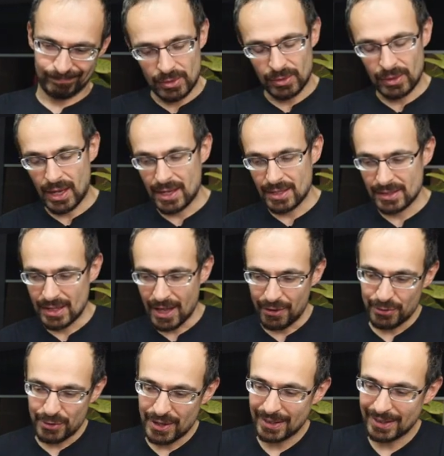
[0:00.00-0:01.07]
Today is
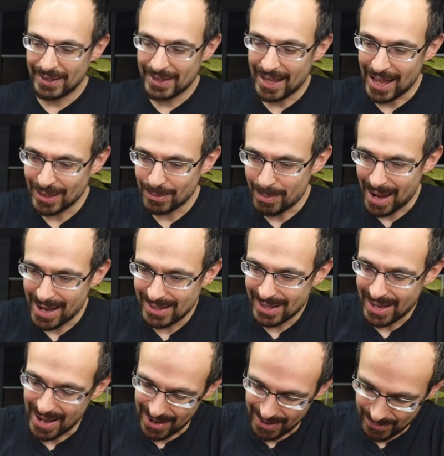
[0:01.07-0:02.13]
definitely not my
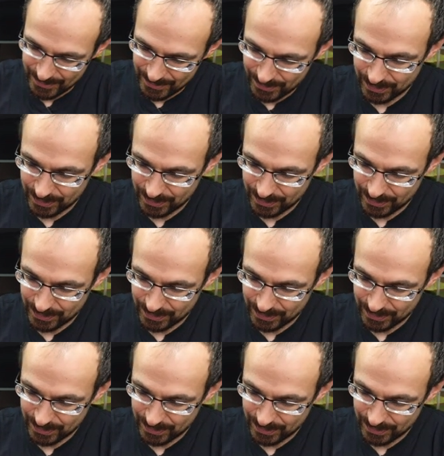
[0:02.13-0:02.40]
day.